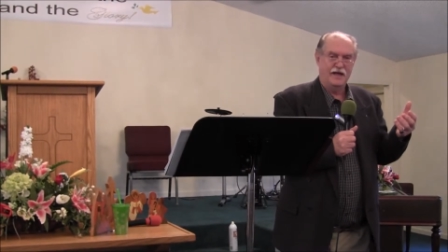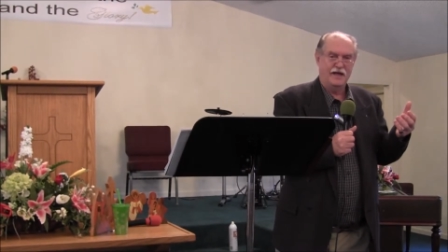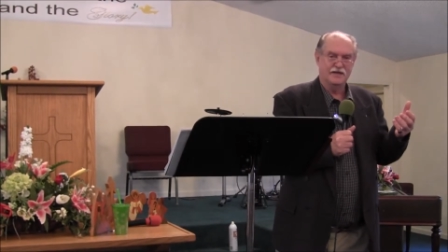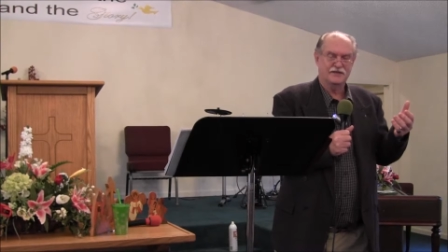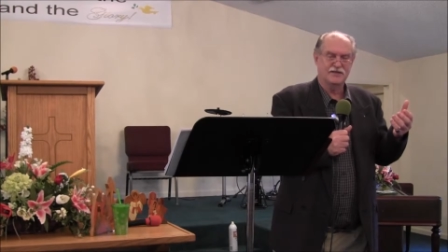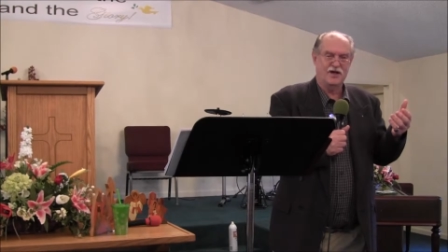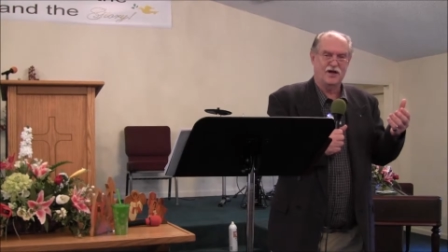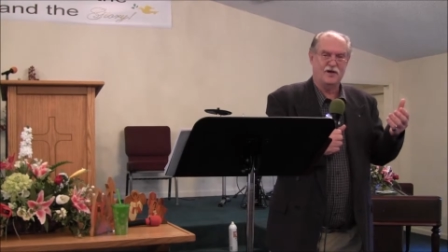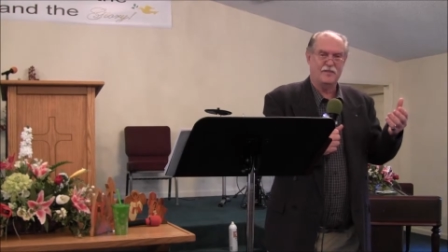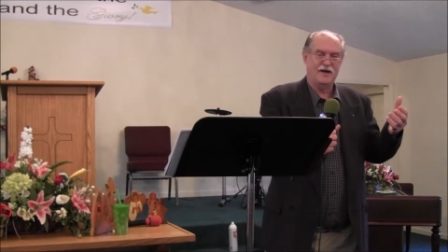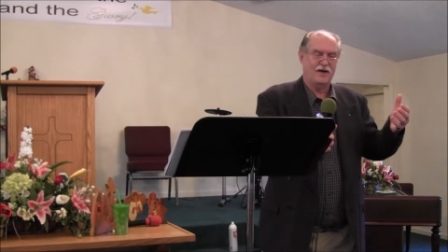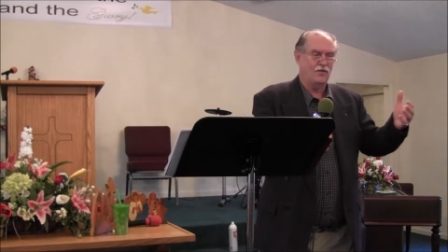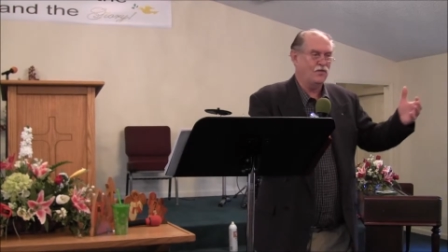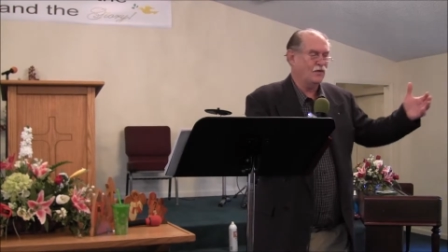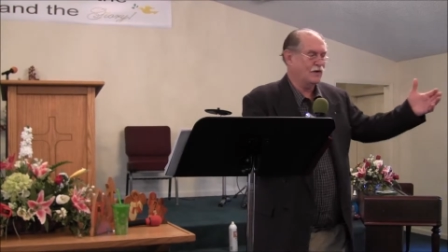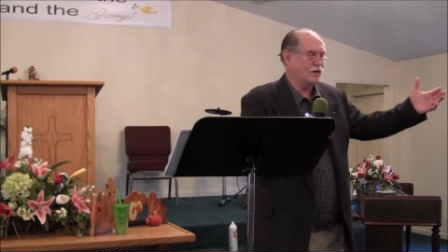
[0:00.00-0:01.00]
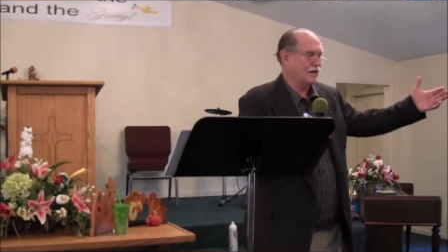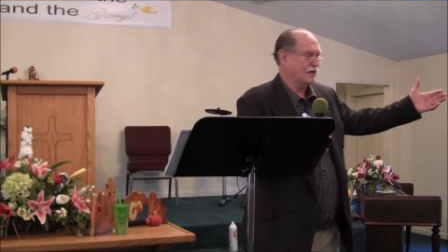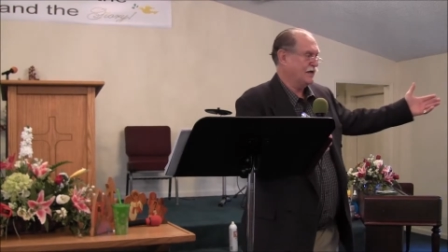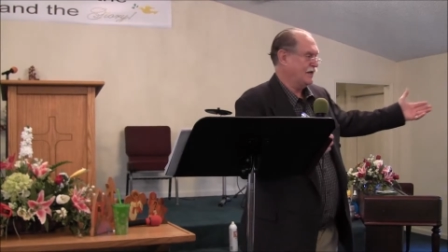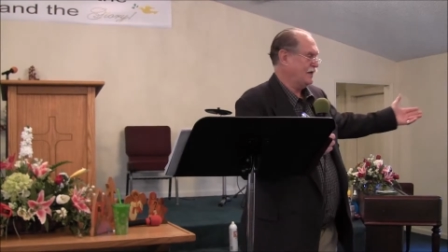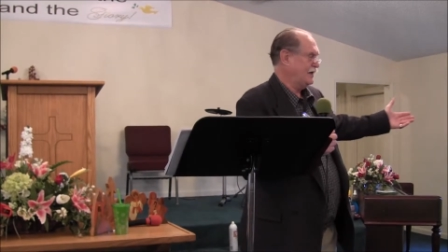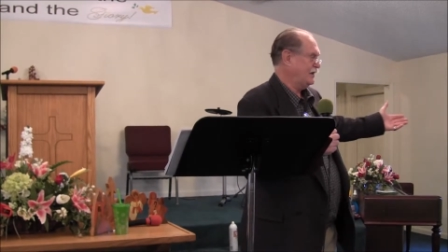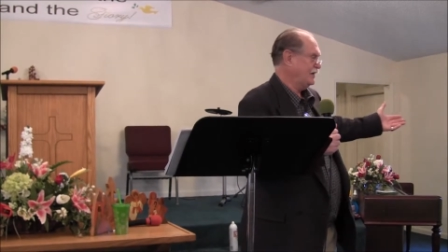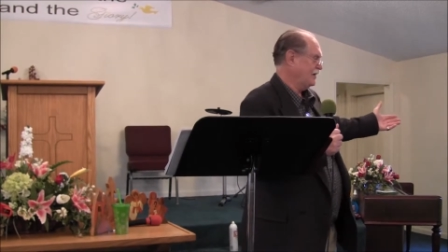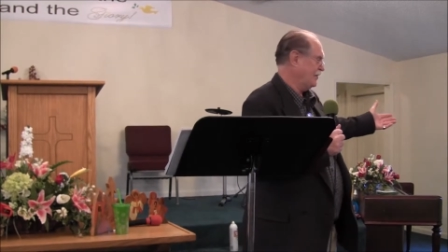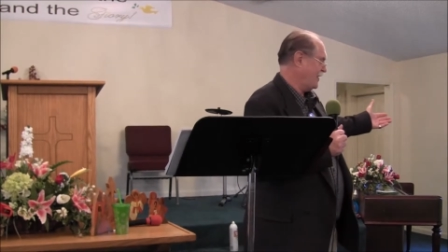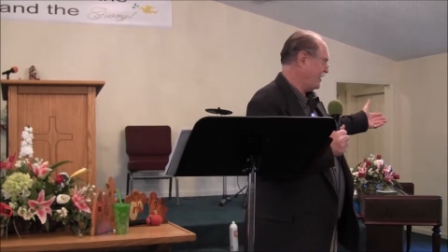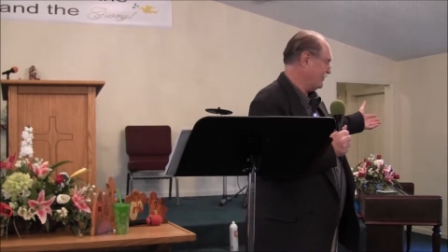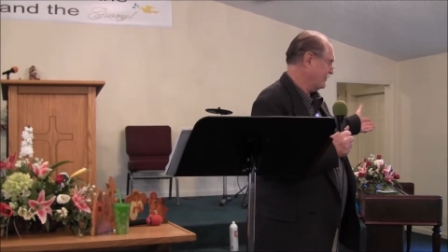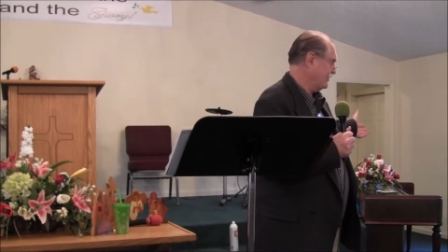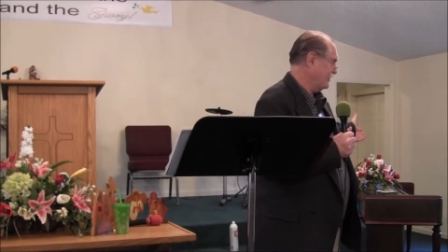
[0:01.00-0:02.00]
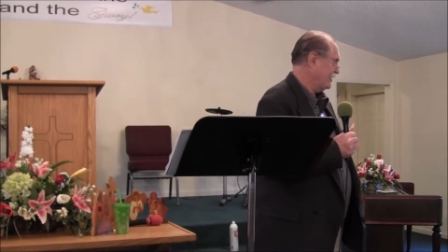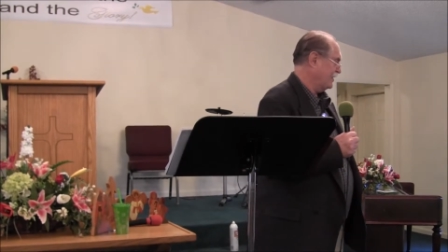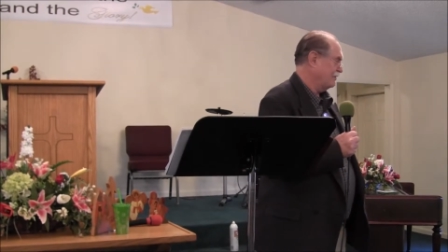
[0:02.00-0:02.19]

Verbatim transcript: It's not about what I gain and about